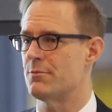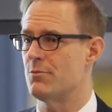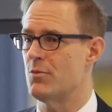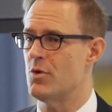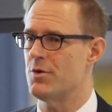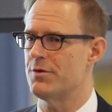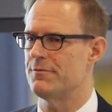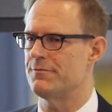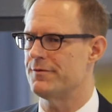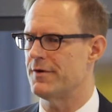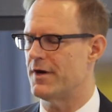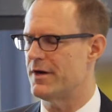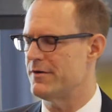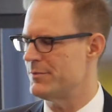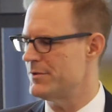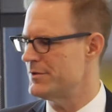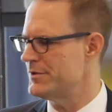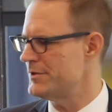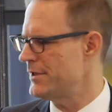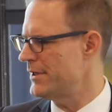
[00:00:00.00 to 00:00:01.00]
and more than
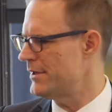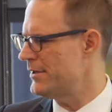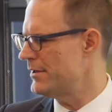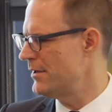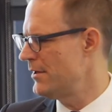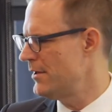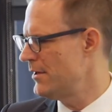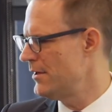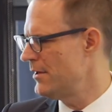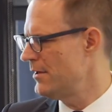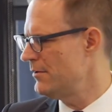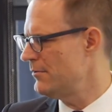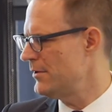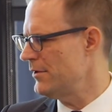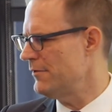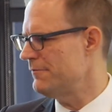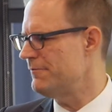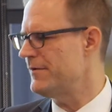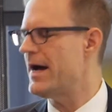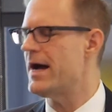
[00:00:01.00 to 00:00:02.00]
5%?
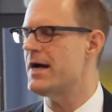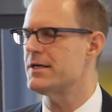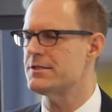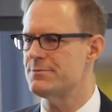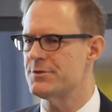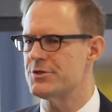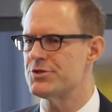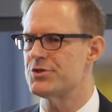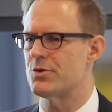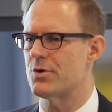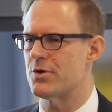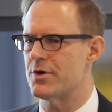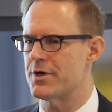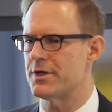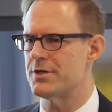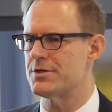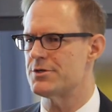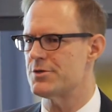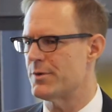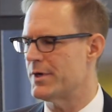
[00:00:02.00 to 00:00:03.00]
Well, the vast
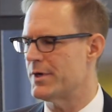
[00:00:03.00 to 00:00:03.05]
majority in